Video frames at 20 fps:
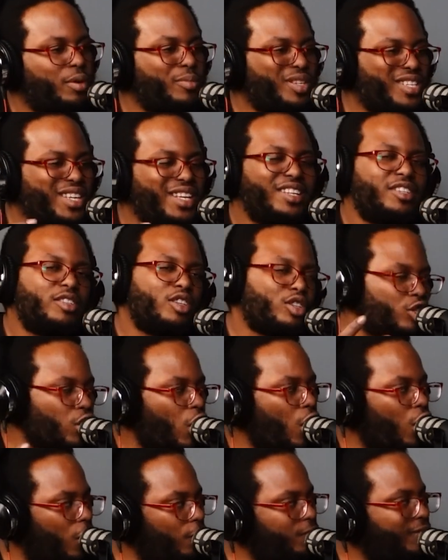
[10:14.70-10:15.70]
getting
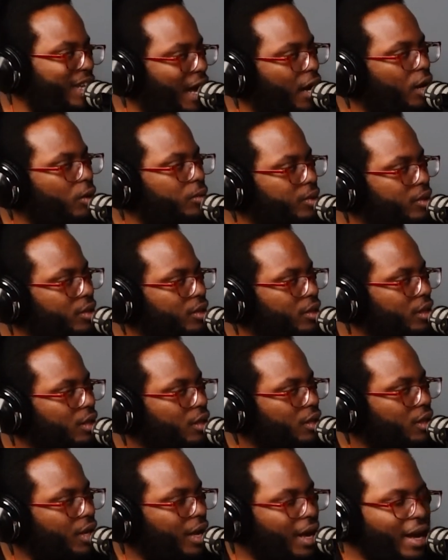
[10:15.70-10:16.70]
dissolved out
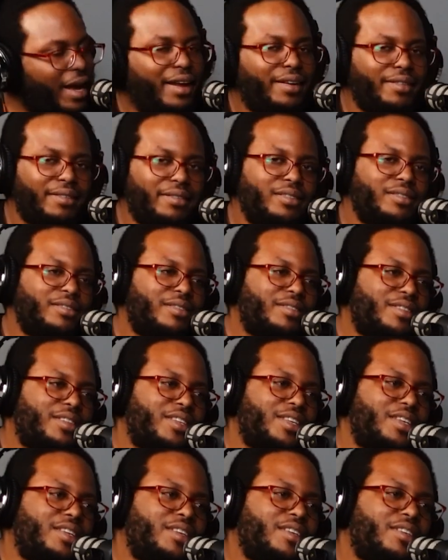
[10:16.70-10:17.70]
and
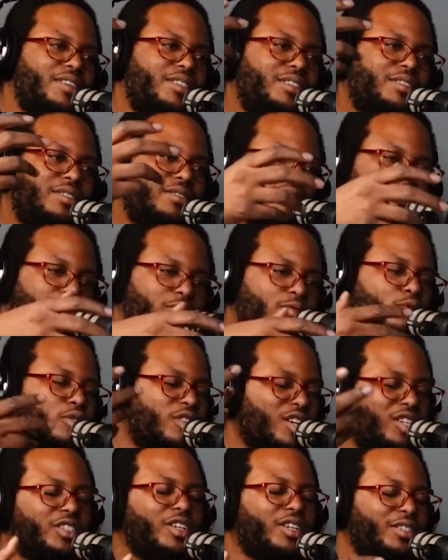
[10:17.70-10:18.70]
the
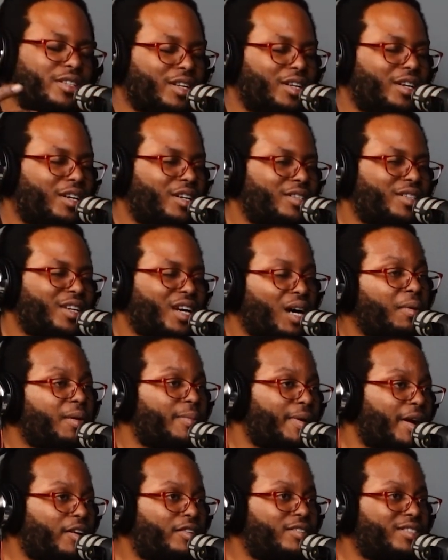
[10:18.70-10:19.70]
the the the gummy
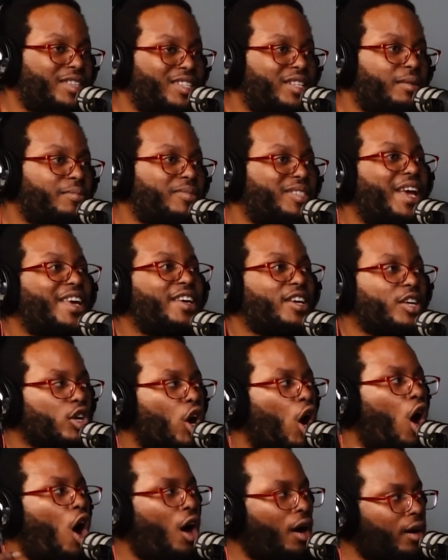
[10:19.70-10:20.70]
bears end up taking
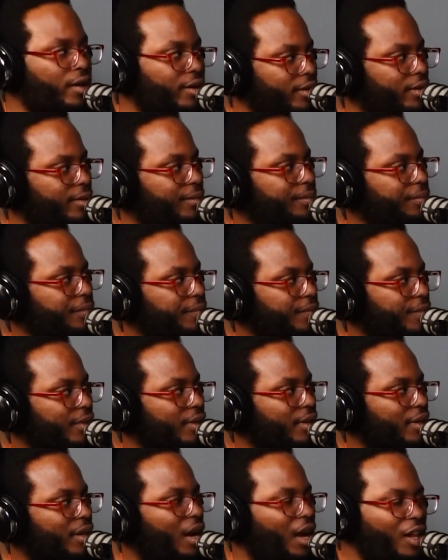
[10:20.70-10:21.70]
on
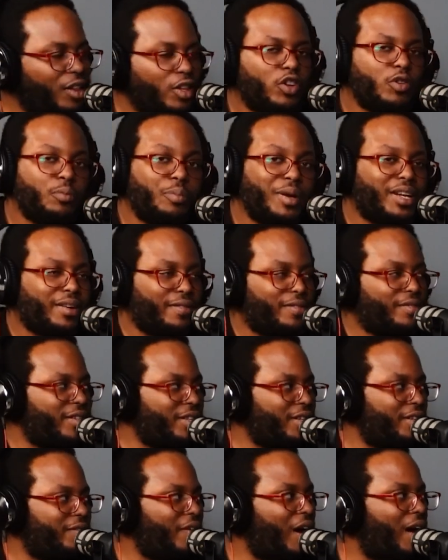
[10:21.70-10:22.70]
a little bit of
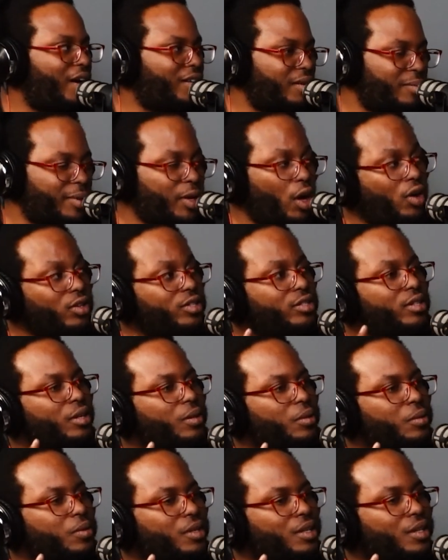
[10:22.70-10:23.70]
the vodka, but
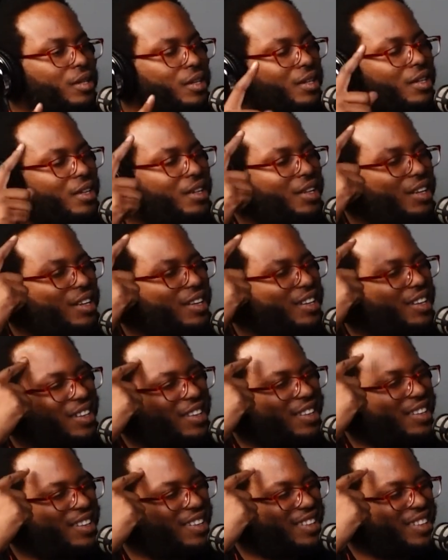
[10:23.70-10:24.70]
also
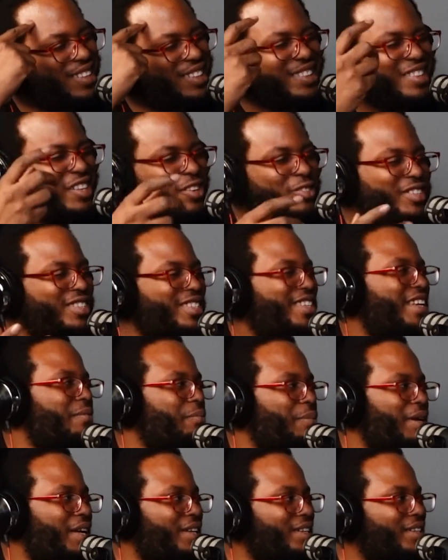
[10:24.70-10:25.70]
they're just getting
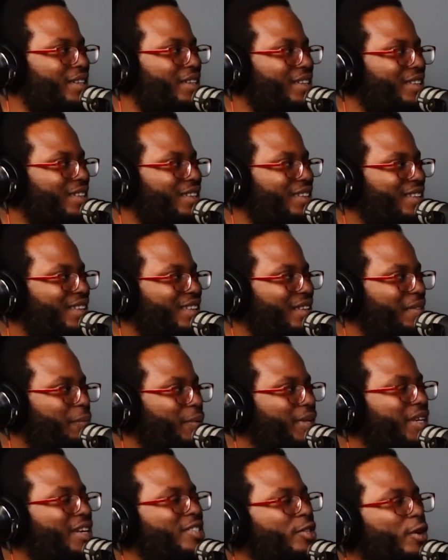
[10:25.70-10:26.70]
big. They're just
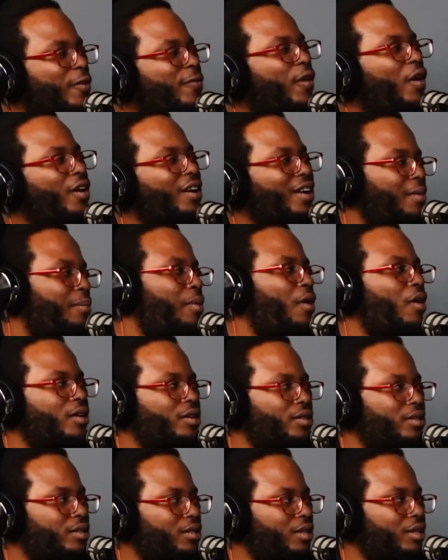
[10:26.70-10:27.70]
getting, because they're falling
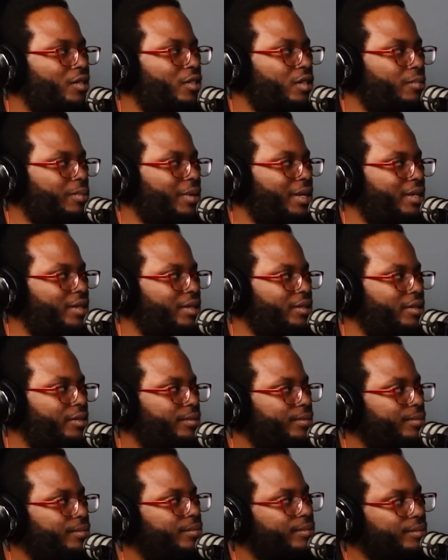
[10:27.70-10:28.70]
apart. they're getting bit.
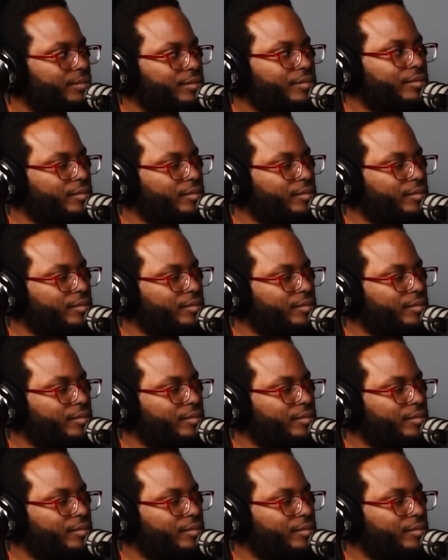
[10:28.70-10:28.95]
swole,